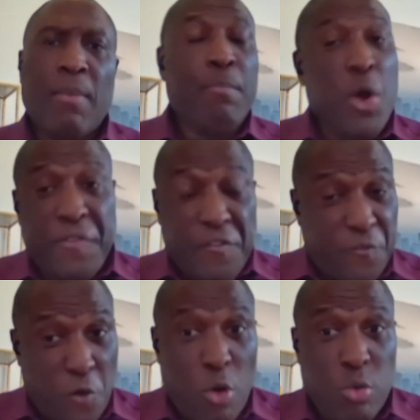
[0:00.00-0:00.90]
Moving
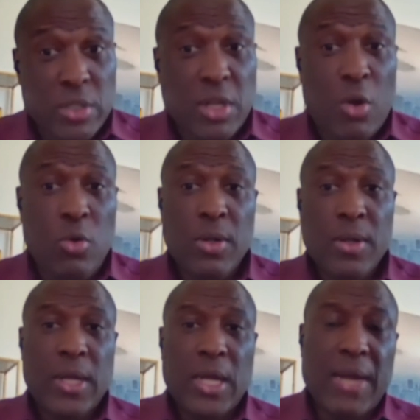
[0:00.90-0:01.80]
forward, though,
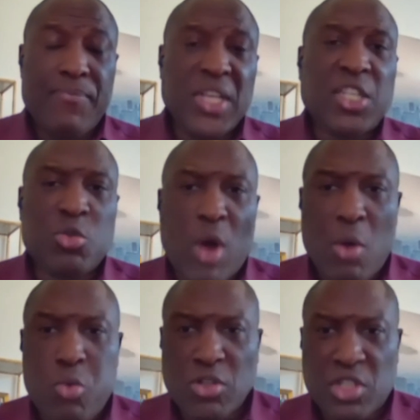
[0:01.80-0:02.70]
this is what
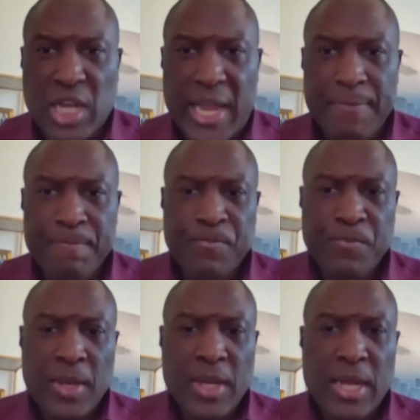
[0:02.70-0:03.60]
I would say.
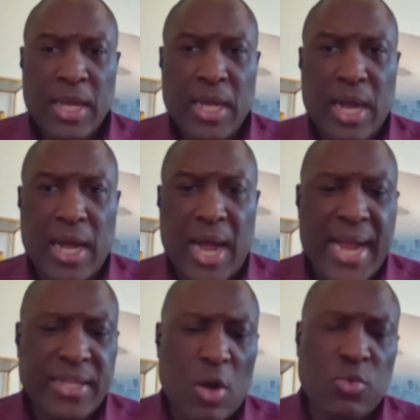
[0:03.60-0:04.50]

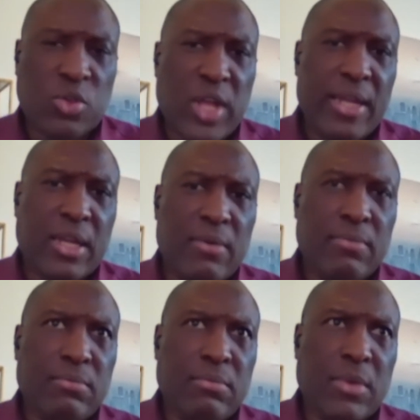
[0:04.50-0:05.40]
I don't think
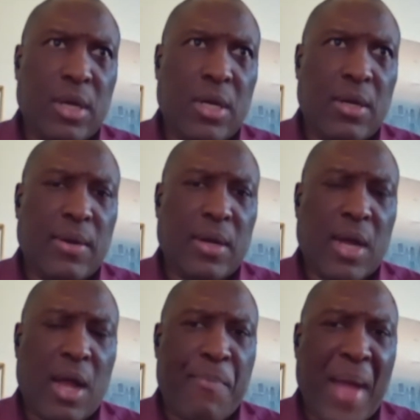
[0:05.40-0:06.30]

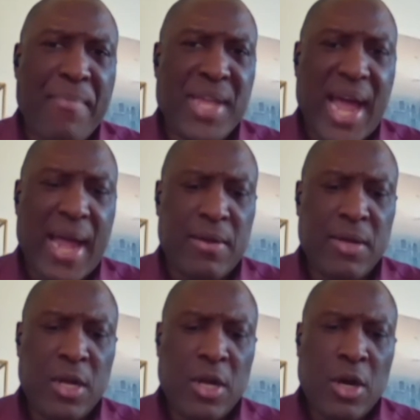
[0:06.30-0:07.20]
Aubameyang
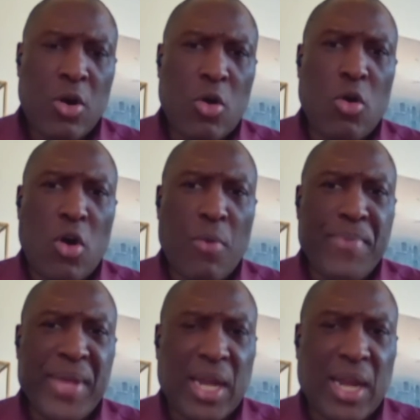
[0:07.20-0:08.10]
or
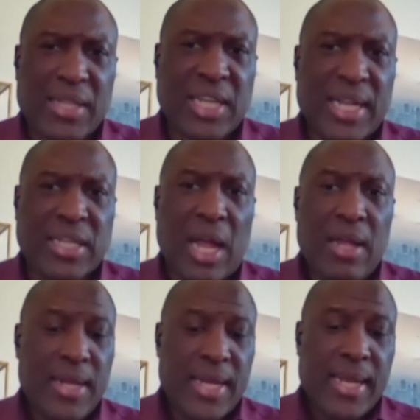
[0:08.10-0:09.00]
Mikel Arteta
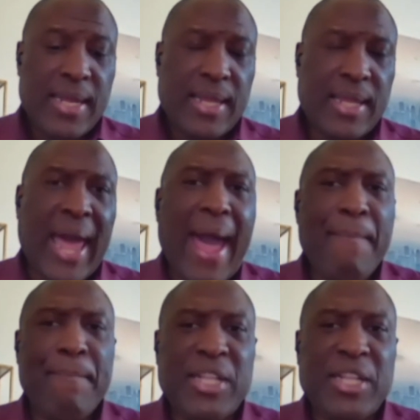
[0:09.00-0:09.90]

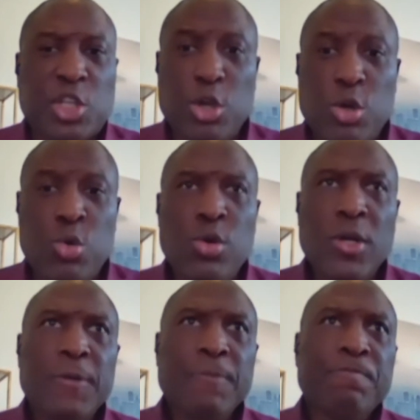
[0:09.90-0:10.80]
can be too